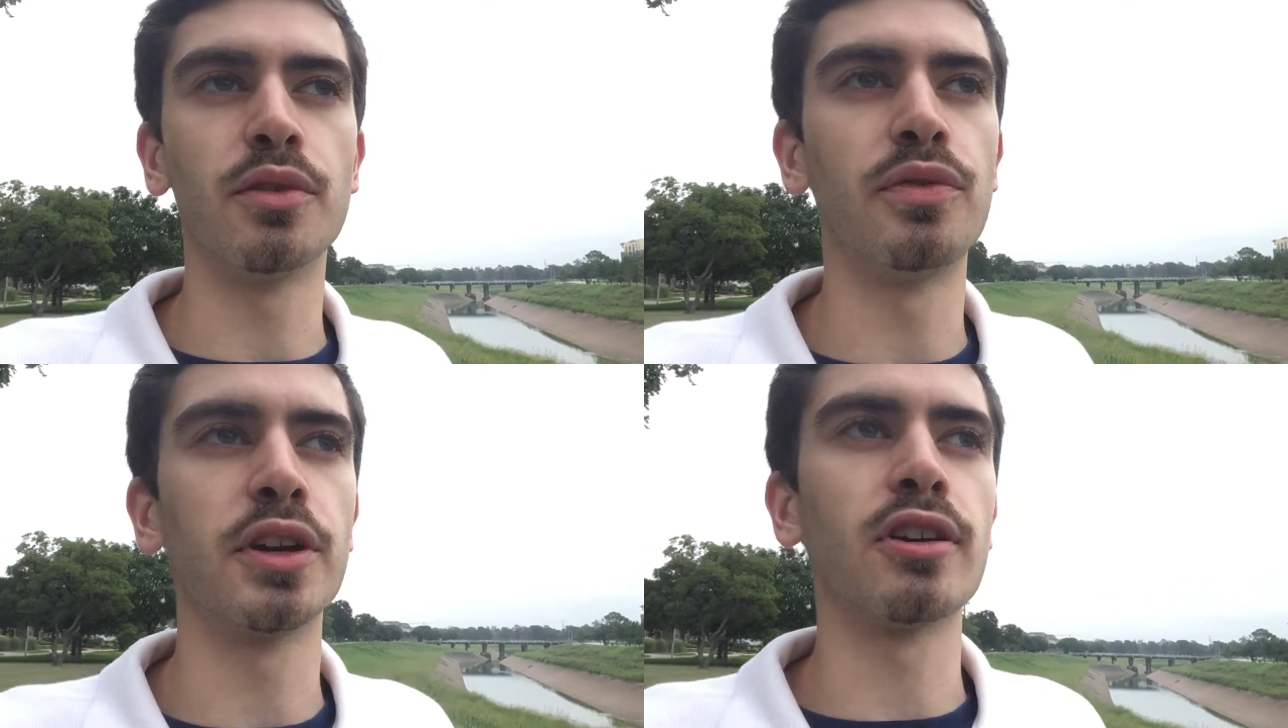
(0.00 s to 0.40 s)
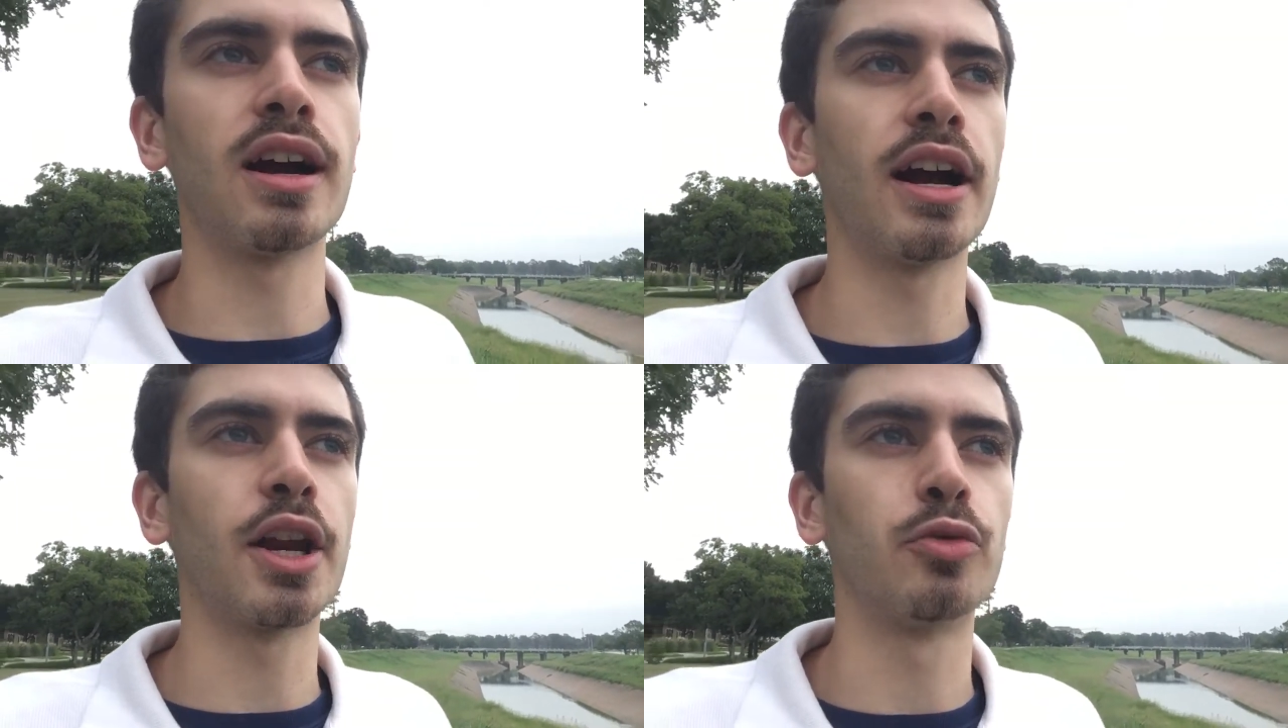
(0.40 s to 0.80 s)
and figure
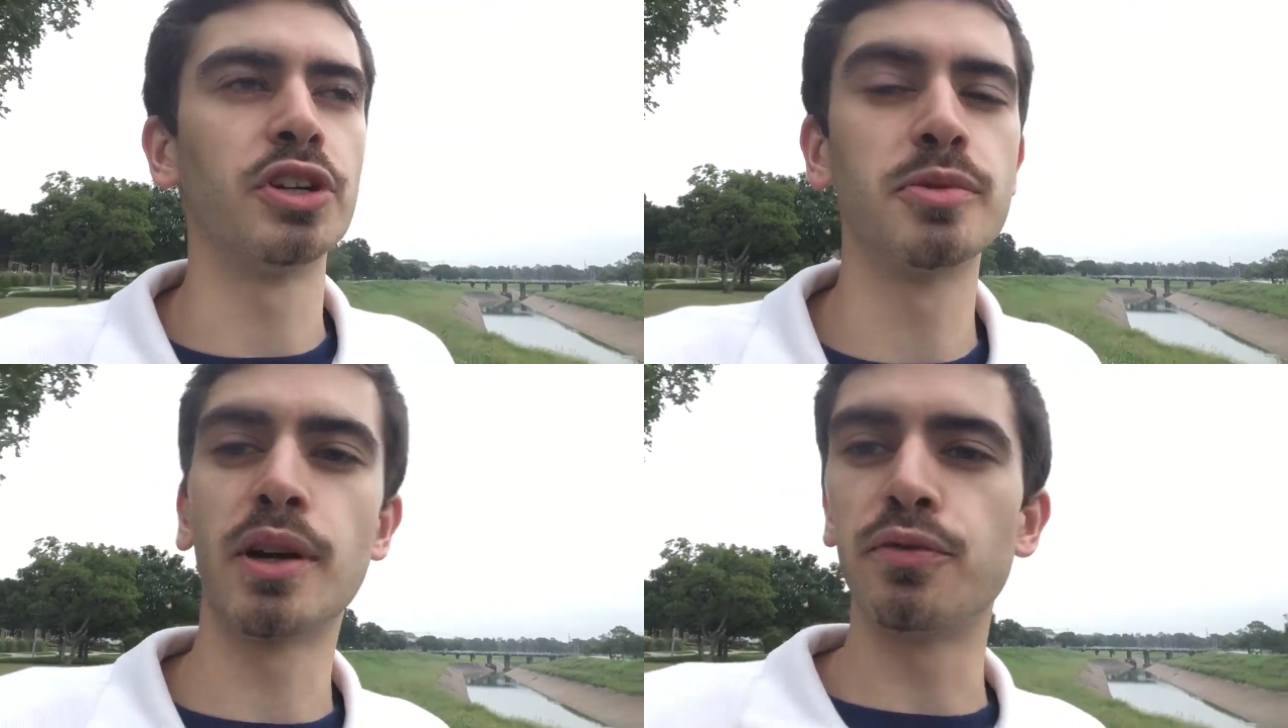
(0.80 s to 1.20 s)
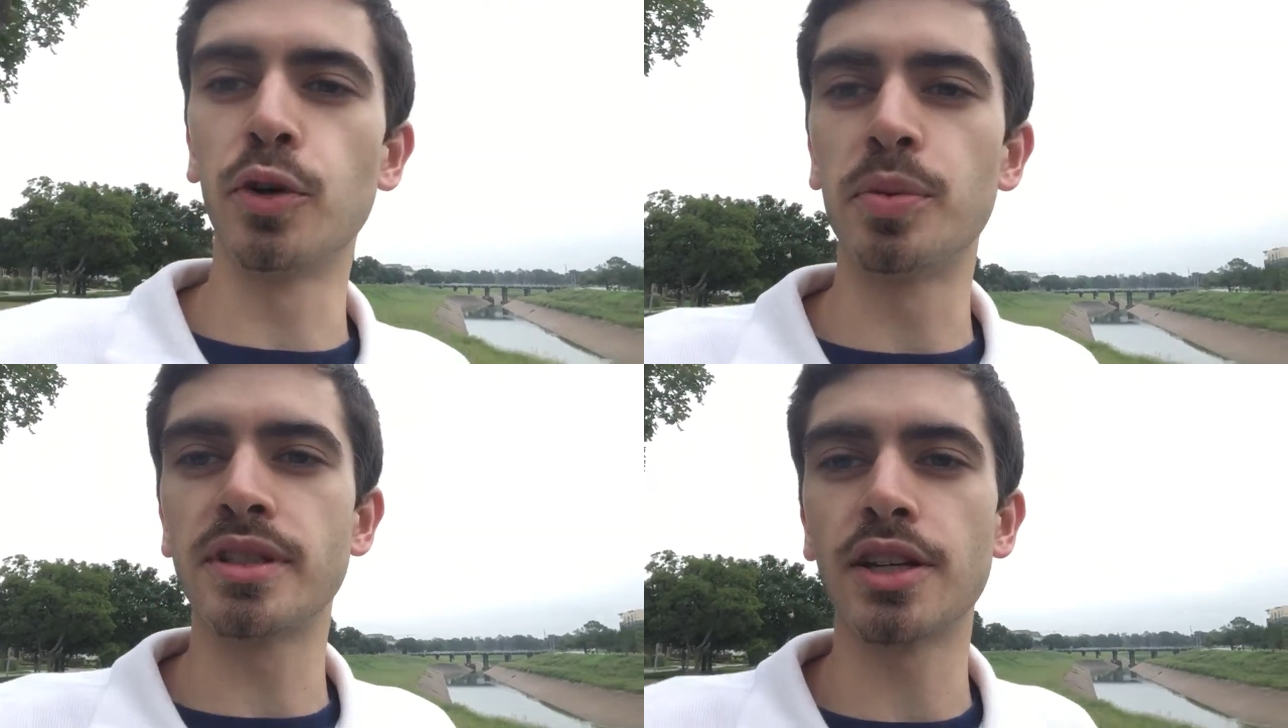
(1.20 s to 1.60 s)
out how to reach my
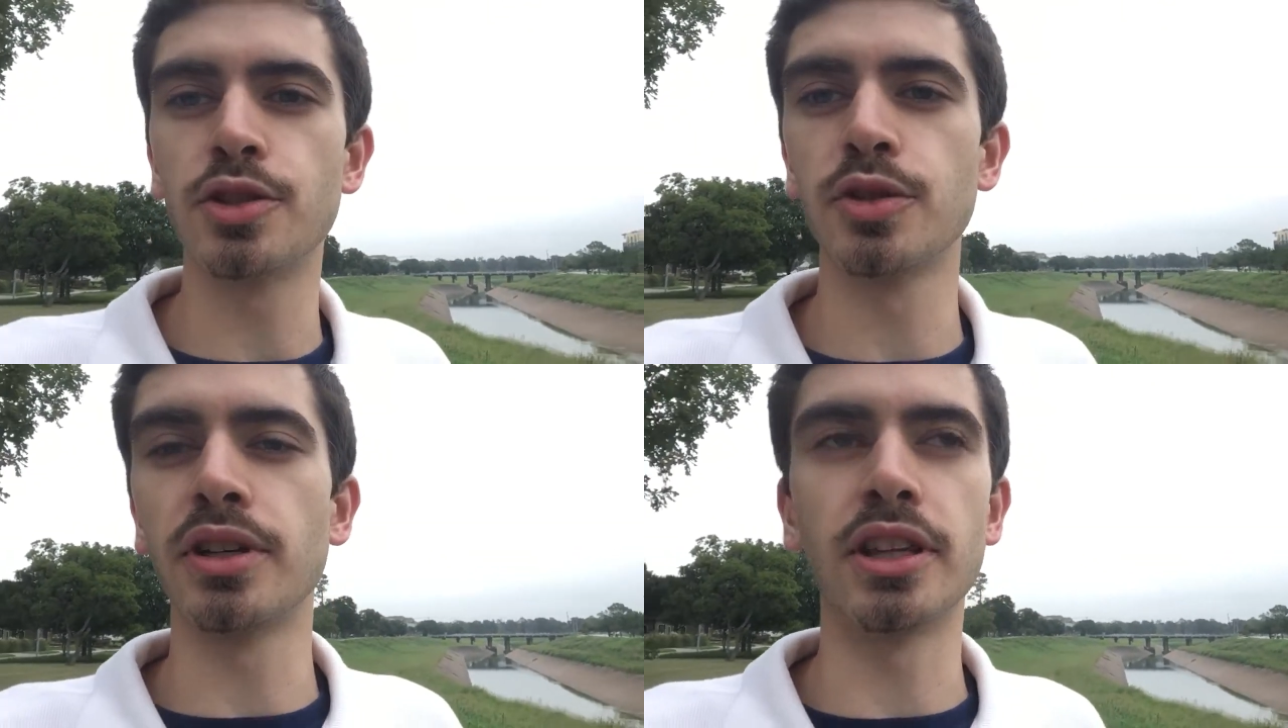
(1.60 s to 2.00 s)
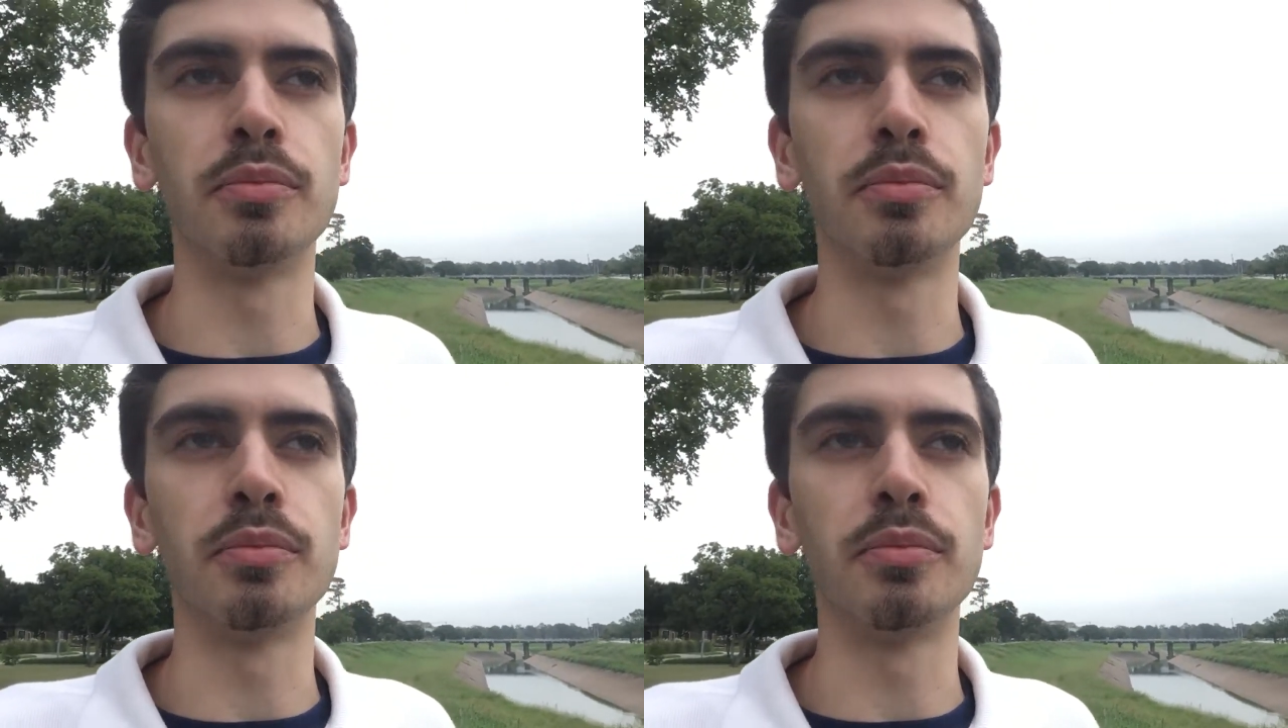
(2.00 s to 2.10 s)
full potential in